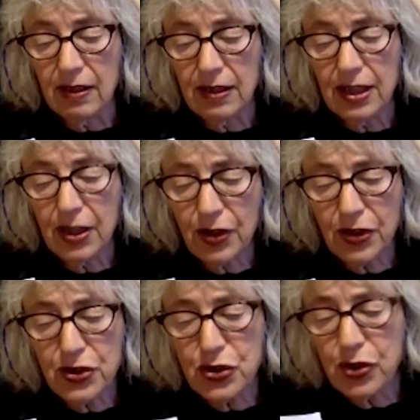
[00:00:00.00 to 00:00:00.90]
The
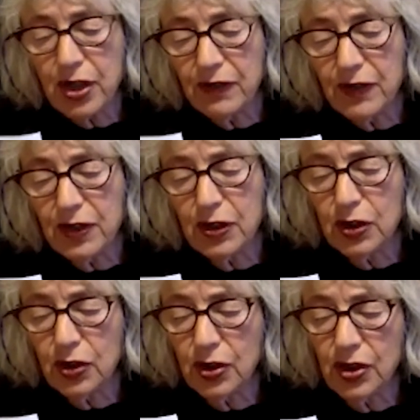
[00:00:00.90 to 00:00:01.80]
earth joyful,
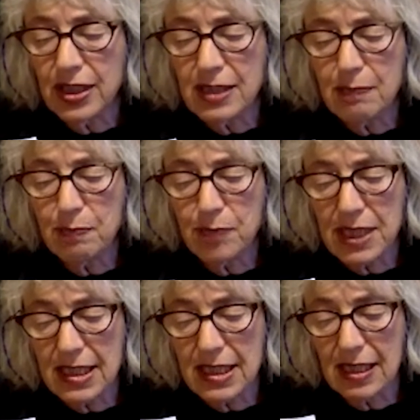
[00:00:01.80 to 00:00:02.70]
glorious,
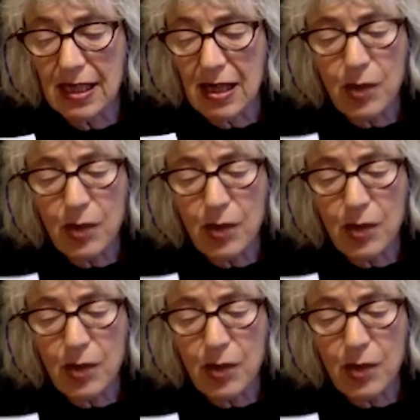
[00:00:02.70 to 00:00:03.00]
busy.